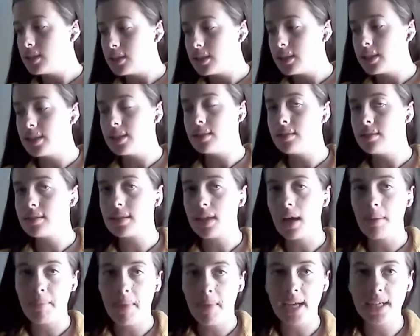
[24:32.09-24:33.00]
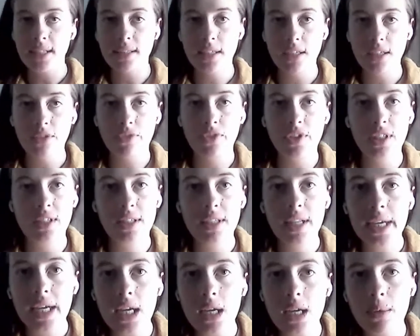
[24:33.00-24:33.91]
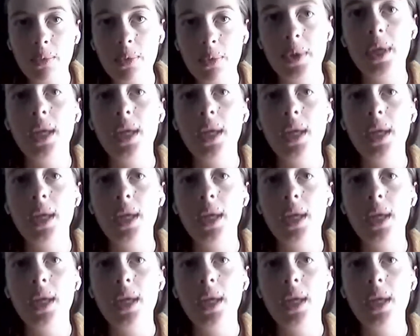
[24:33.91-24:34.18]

is amazing for sleep.